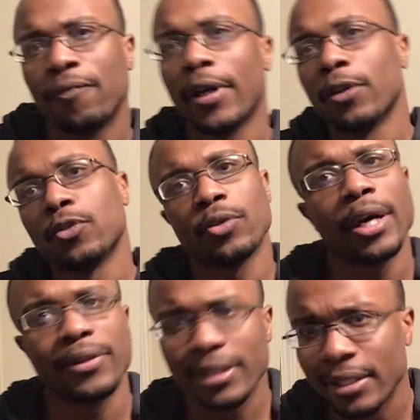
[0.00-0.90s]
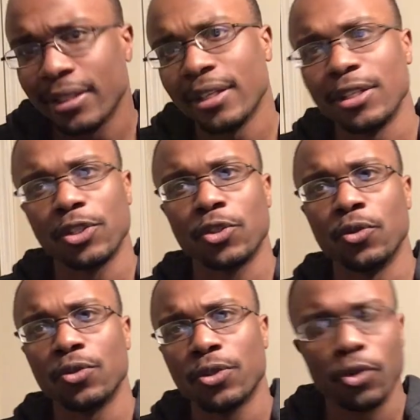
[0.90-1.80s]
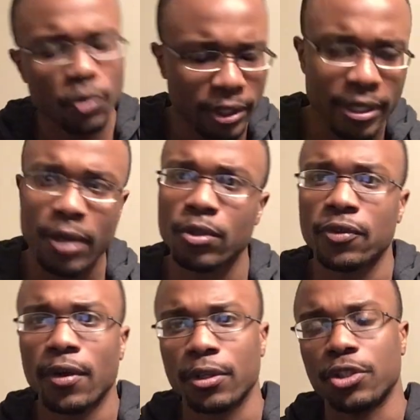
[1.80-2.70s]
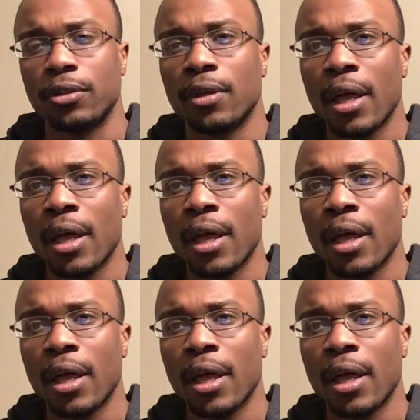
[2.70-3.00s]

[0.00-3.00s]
fellas who got the ED issues, you know, erectile dysfunction.